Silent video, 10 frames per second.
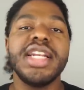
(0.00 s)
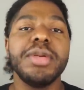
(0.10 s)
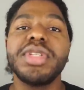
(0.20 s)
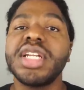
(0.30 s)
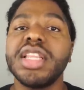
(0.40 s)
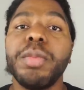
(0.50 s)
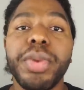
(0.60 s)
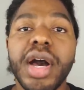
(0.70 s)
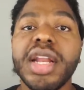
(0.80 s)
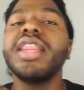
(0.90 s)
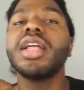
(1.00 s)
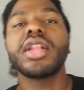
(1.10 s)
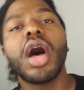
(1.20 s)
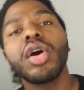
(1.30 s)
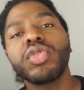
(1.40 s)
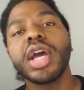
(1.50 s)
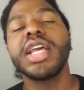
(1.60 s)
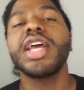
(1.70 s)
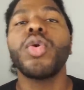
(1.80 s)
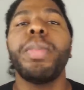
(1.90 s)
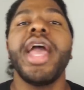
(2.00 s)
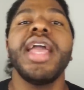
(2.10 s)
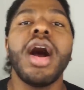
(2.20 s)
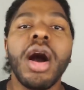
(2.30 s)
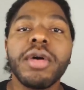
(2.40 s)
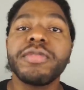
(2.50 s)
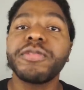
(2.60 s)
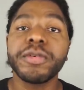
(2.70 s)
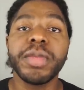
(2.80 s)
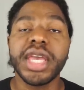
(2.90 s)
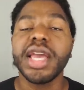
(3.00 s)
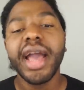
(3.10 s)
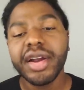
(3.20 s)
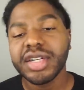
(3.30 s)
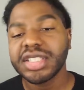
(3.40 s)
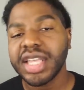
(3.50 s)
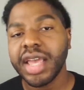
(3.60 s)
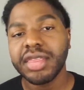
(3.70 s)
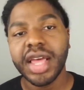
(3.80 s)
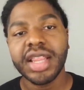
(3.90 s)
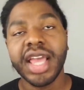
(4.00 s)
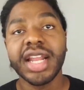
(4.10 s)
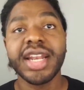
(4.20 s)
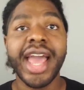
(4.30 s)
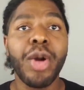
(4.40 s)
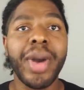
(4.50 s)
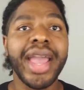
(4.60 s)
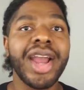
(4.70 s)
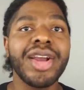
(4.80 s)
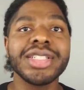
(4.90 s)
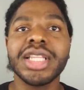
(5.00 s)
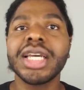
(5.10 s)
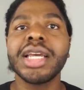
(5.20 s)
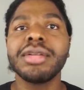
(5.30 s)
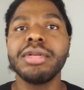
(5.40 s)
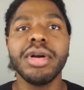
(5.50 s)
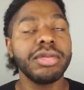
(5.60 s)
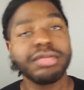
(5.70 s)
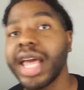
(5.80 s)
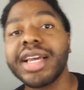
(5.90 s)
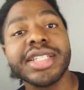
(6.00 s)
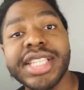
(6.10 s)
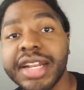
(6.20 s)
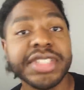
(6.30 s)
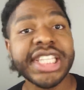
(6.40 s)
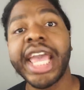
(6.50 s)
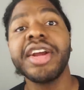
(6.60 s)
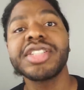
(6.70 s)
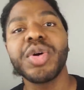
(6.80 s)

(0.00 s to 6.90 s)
I nipped it in the bud. In the long run, it'll pay off for me. I understand that like now my hair is looking like a set of stairs,